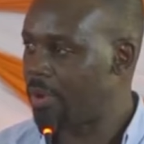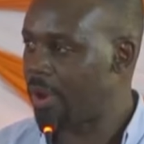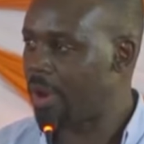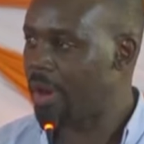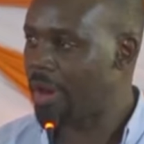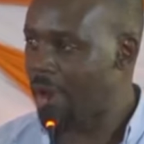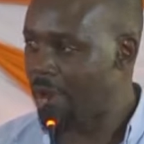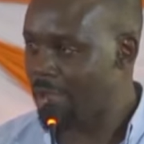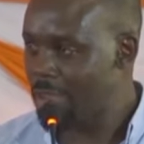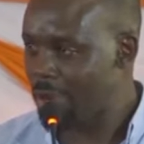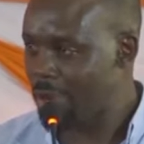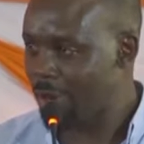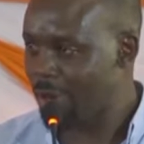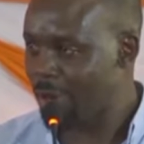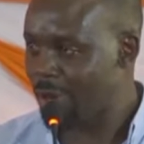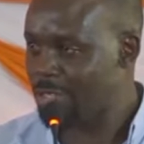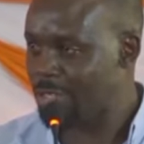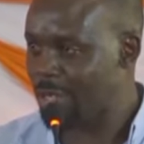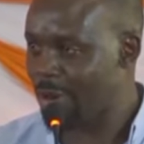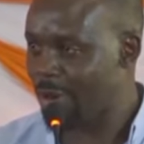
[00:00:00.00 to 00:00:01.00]
Odonjo
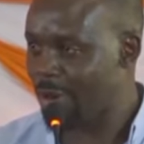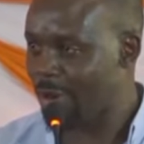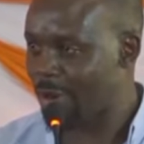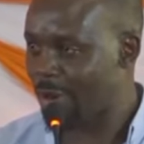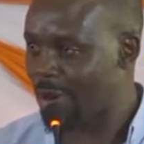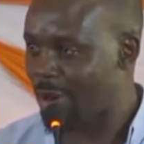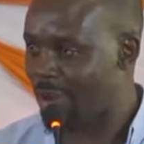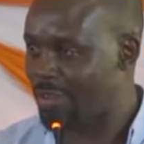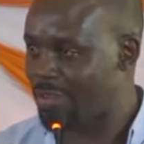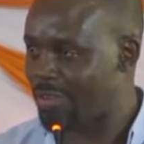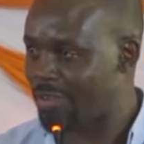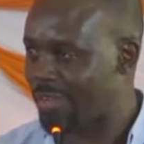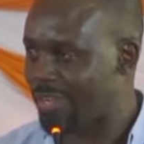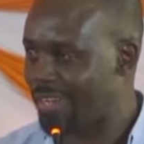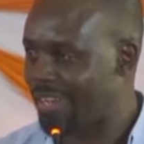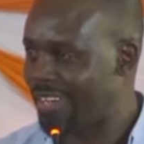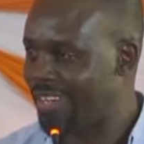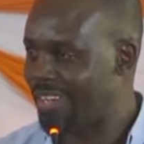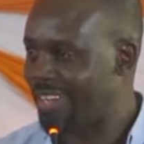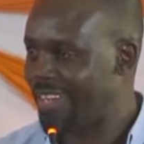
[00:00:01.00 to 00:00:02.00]
kosoko donjo.
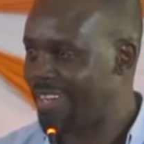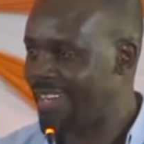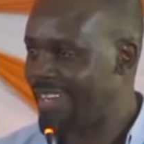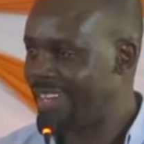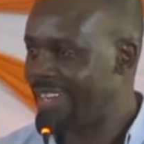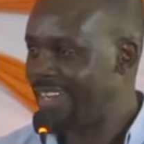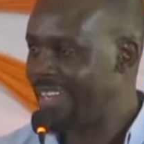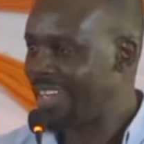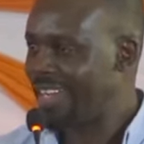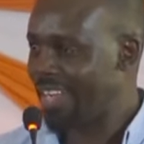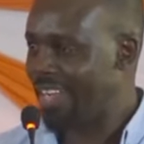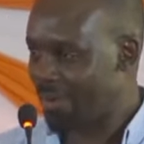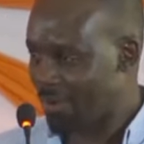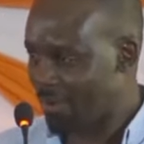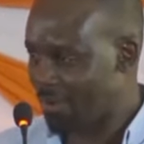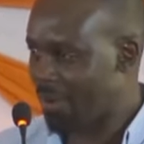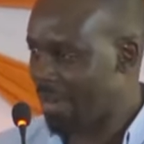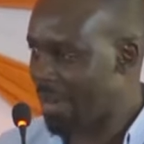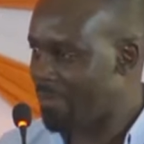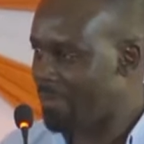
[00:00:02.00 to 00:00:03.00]

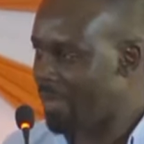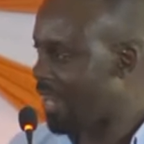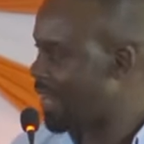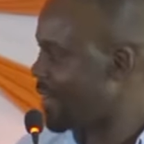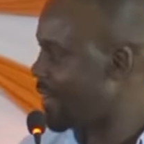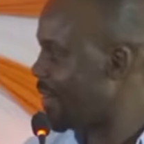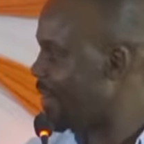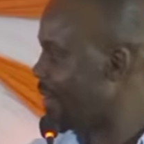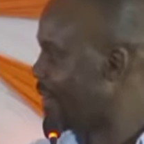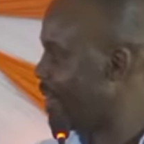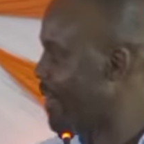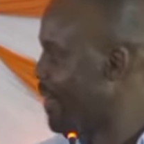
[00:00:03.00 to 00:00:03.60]
Eruru kaman.